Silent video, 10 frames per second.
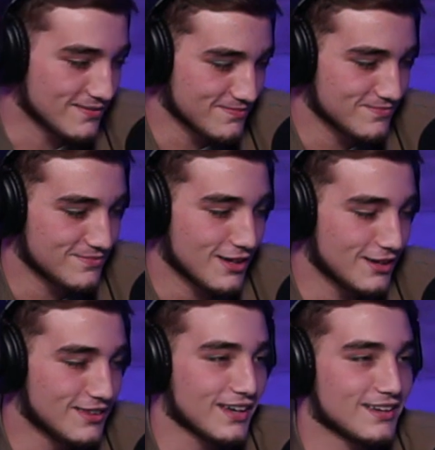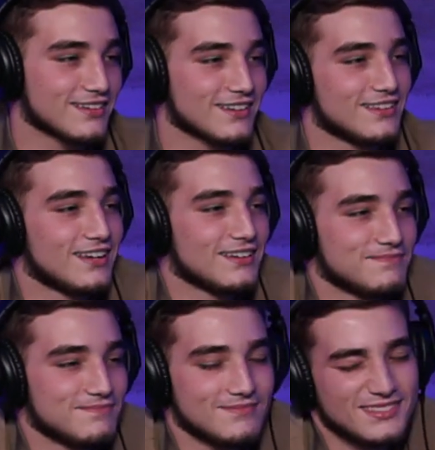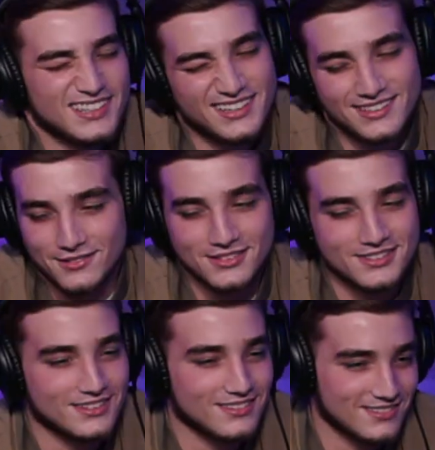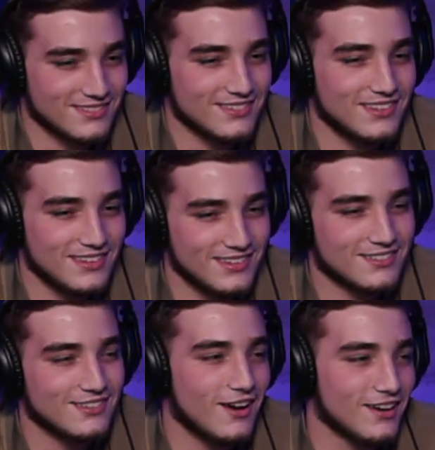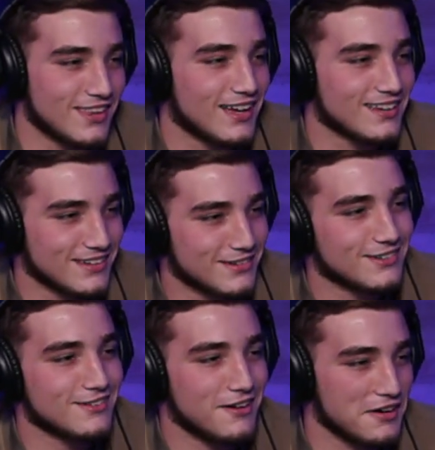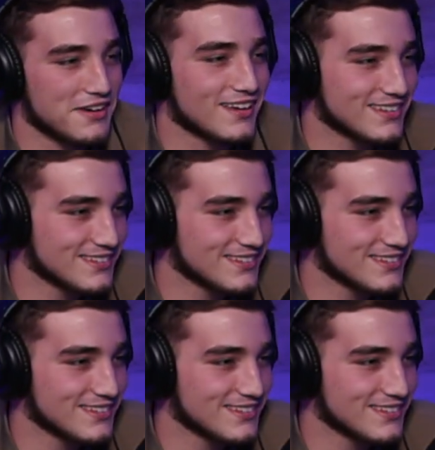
a good One, night. Good night. 170. Yeah, it was a well solid night. It was a solid